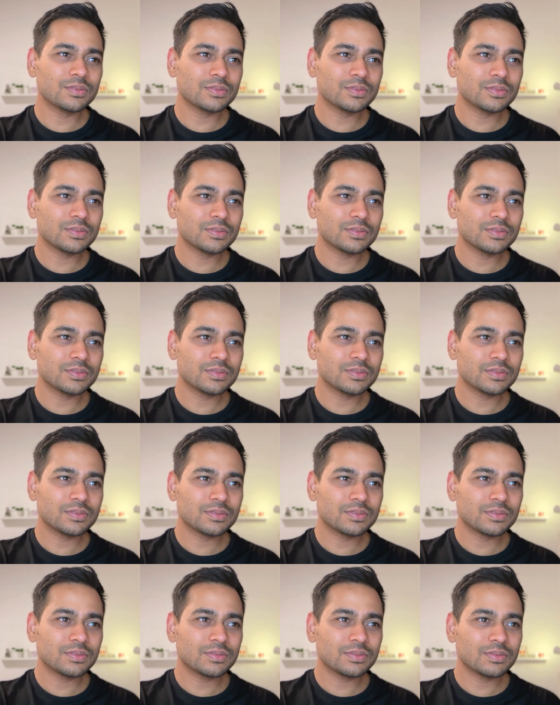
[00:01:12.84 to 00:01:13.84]

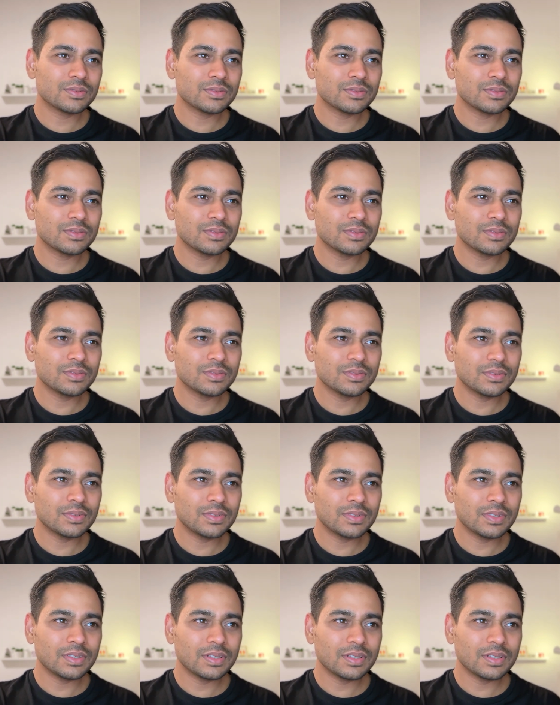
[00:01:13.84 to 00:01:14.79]
(no one is talking)